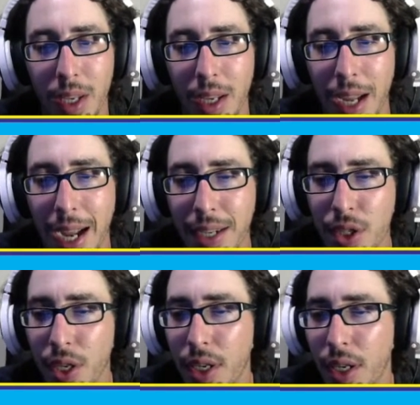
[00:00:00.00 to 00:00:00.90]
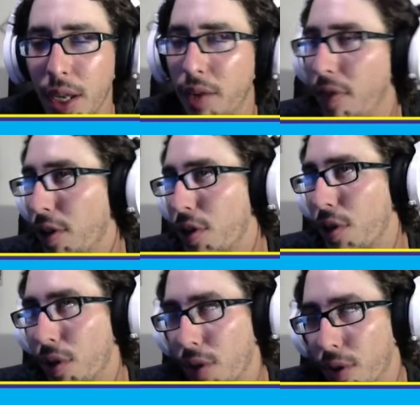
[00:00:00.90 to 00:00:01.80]
action,
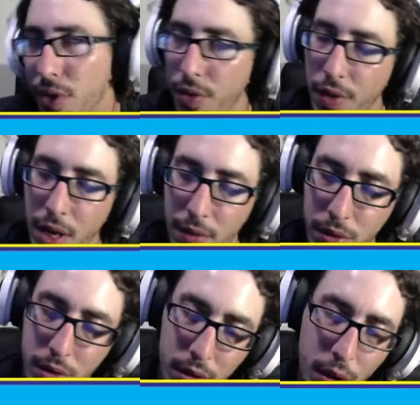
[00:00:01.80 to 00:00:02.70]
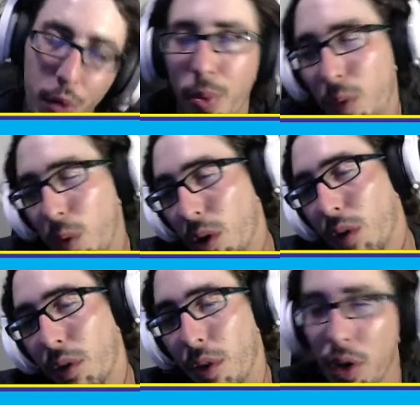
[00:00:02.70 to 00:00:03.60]
adventure, survival, open
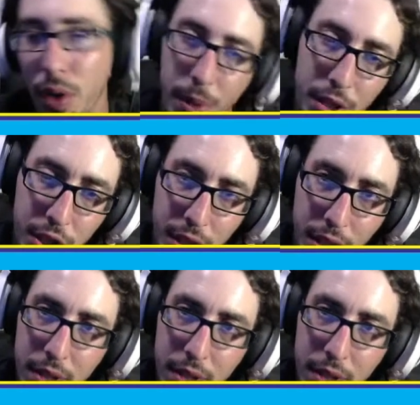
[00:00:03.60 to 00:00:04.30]
world RPGs.